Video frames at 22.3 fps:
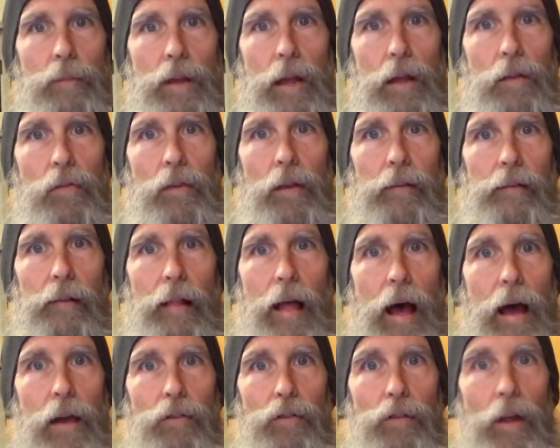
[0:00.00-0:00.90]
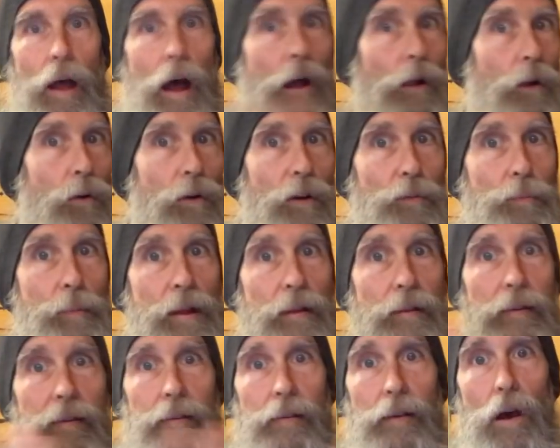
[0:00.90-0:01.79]
in this lifestyle, or it's
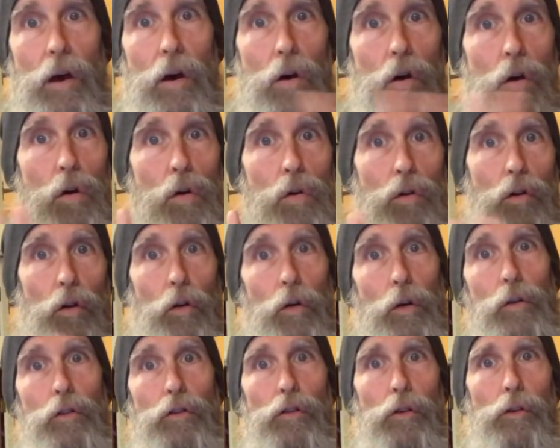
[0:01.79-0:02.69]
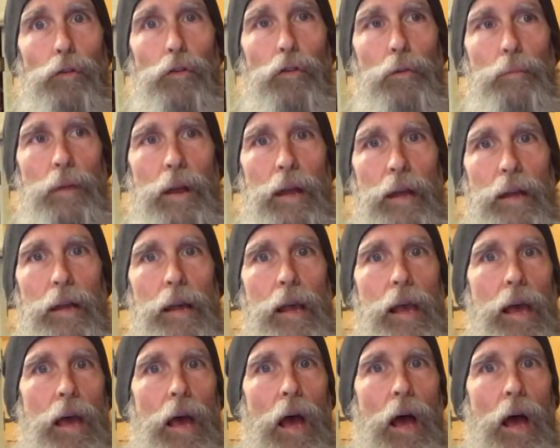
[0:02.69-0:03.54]
been so crucial for me.